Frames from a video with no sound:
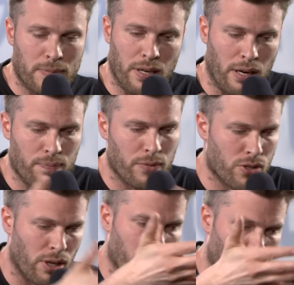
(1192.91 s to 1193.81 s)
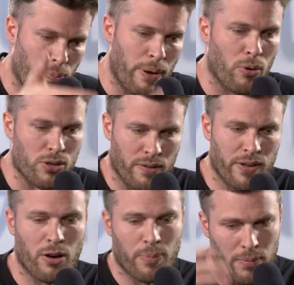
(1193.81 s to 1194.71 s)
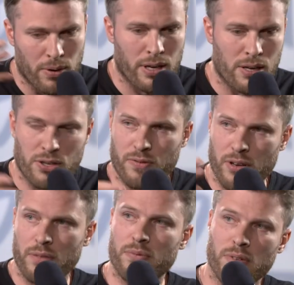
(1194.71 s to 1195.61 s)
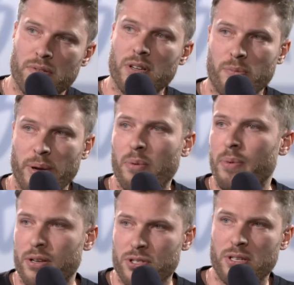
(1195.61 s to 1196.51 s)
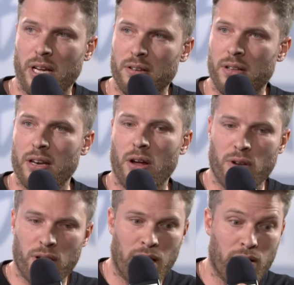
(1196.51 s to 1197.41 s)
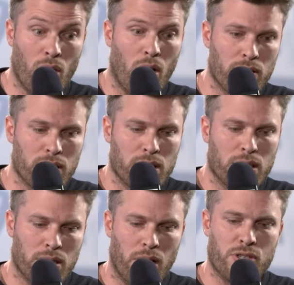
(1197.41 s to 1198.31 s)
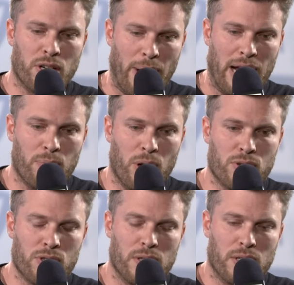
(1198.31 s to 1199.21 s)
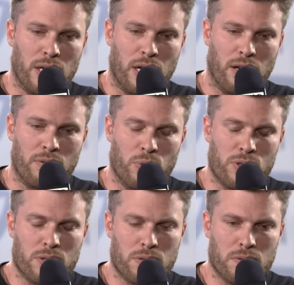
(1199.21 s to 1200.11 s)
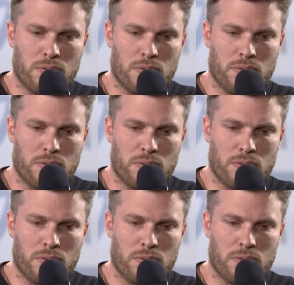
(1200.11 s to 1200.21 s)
you know, something for old people or something for young people, they cut something for young people because they know that they're not going to the ballot box. And I was